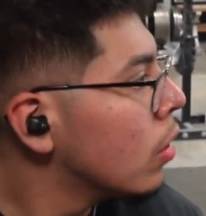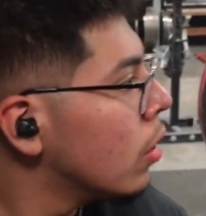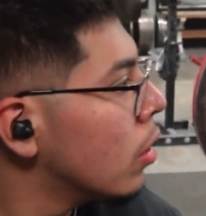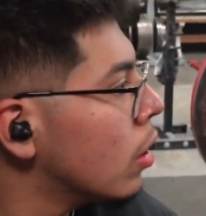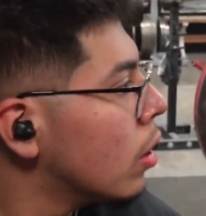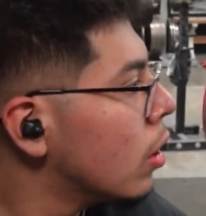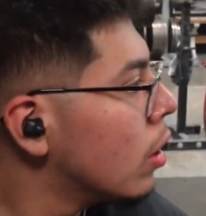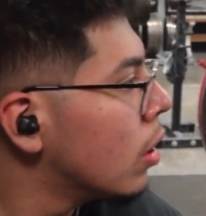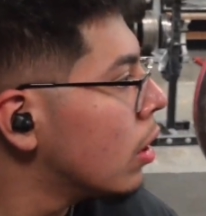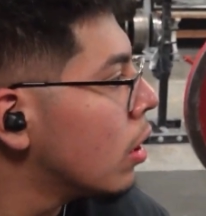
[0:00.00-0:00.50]

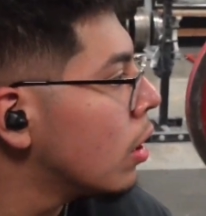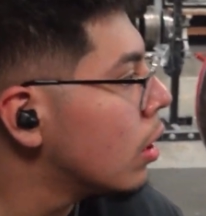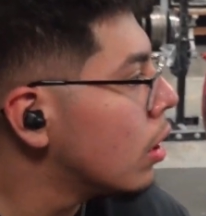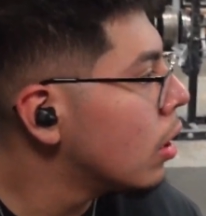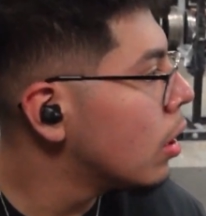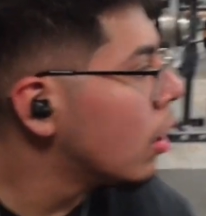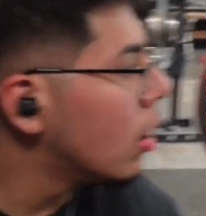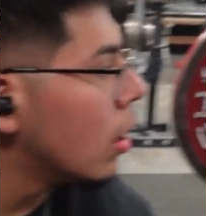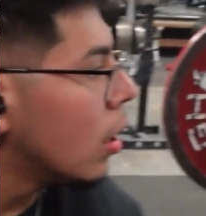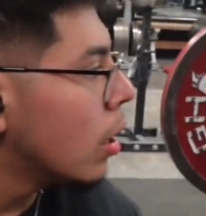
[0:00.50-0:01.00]
you forgot
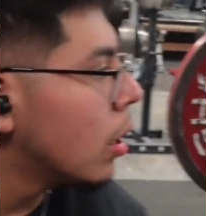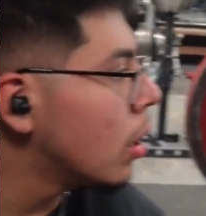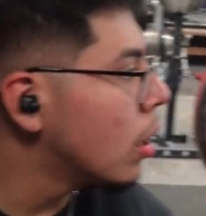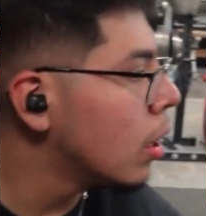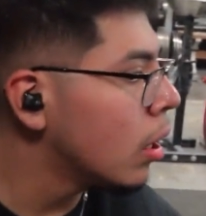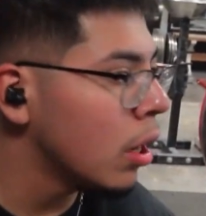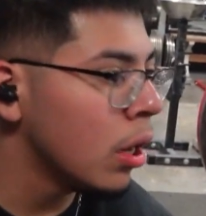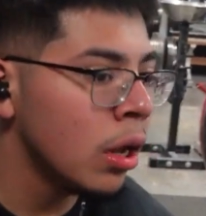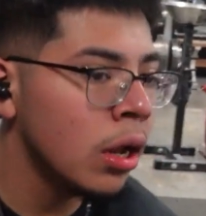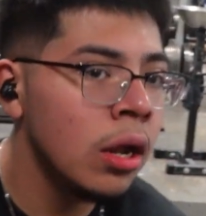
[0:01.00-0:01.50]
to you
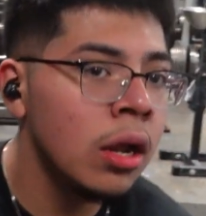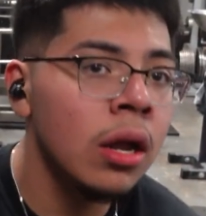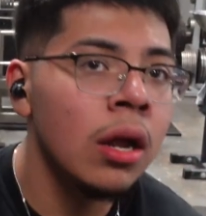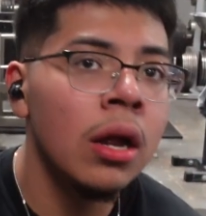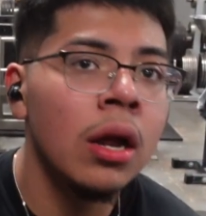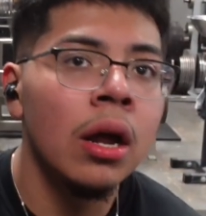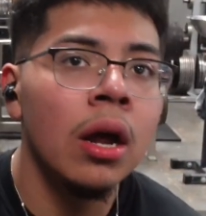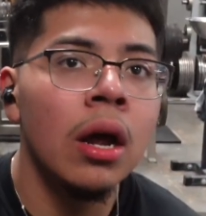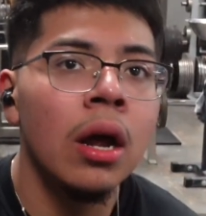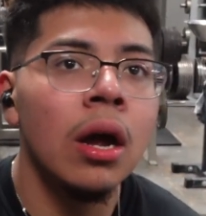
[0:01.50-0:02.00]
forgot to film
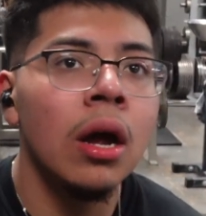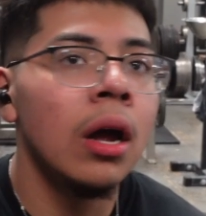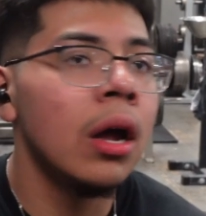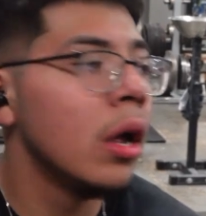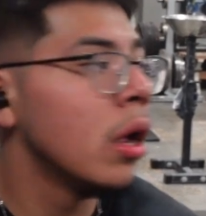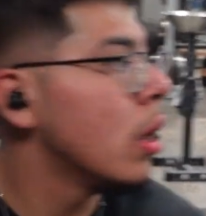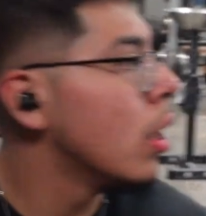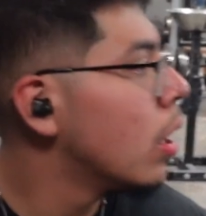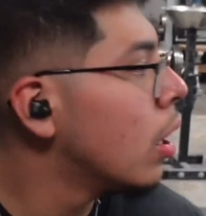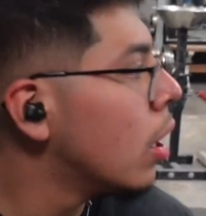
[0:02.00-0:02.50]
me uh, coming in.